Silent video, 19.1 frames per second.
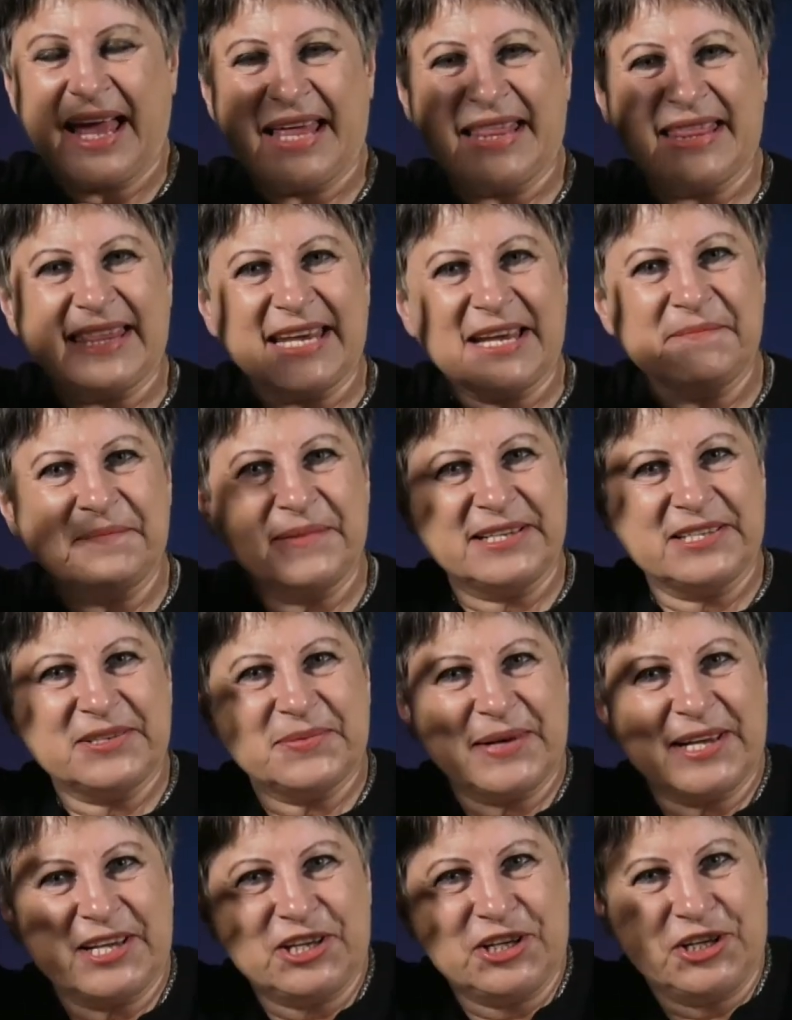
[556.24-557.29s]
a thing
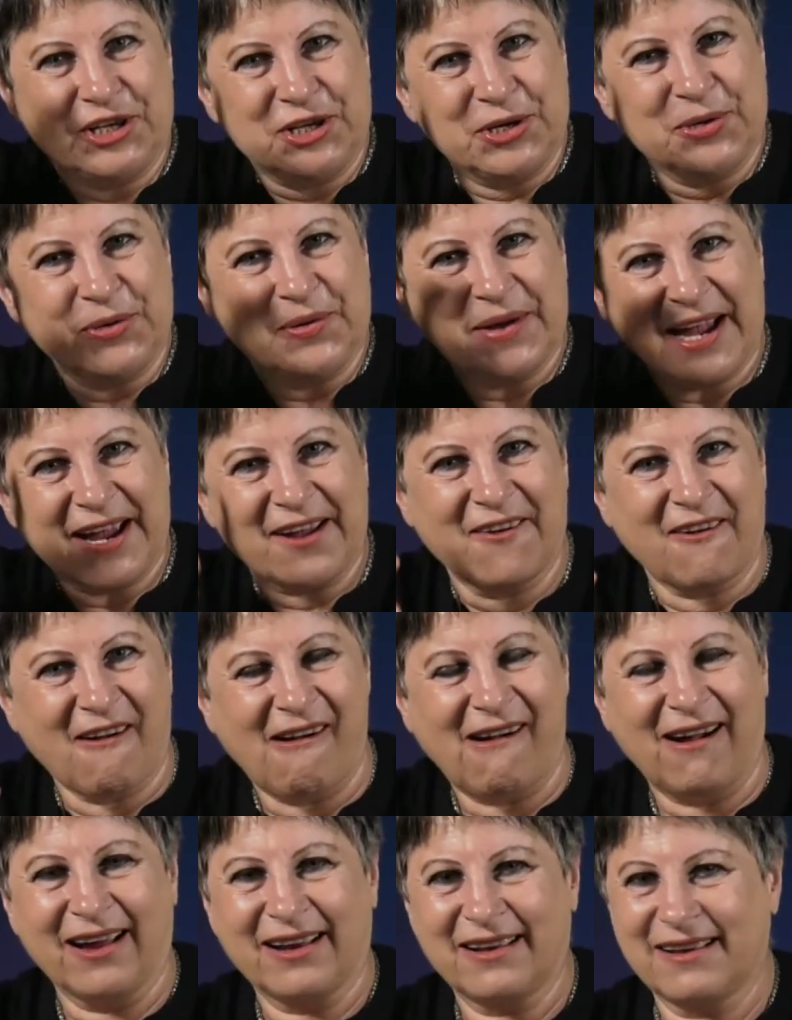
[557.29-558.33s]
between you and
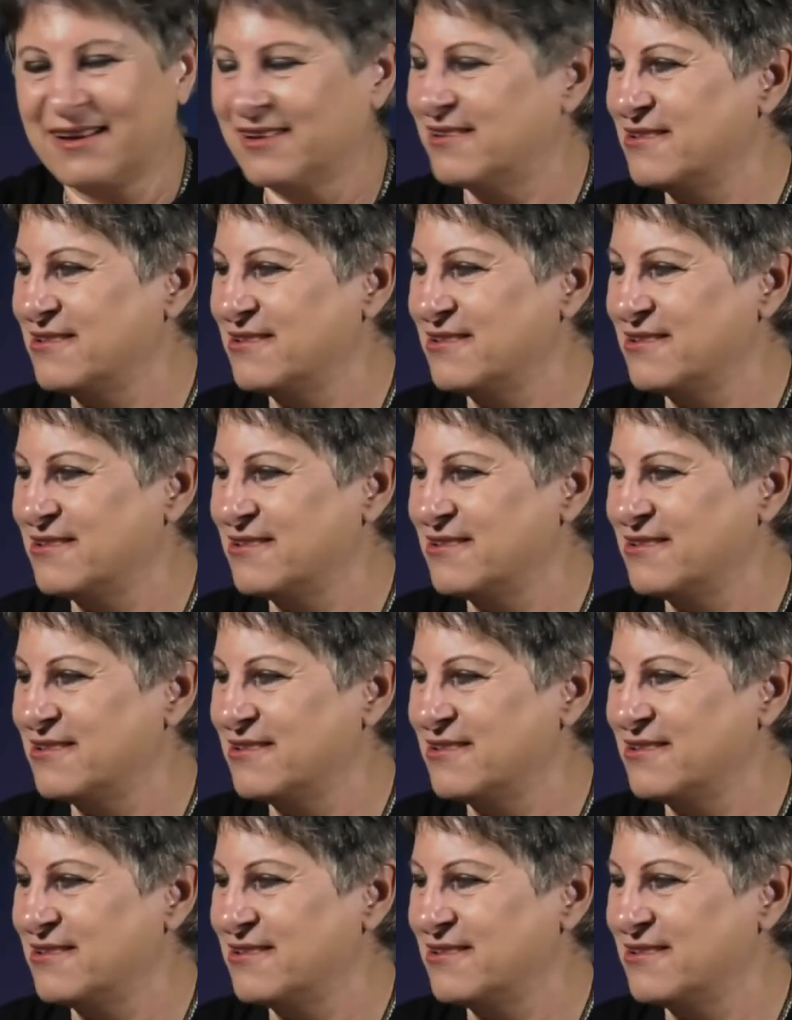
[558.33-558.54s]
God,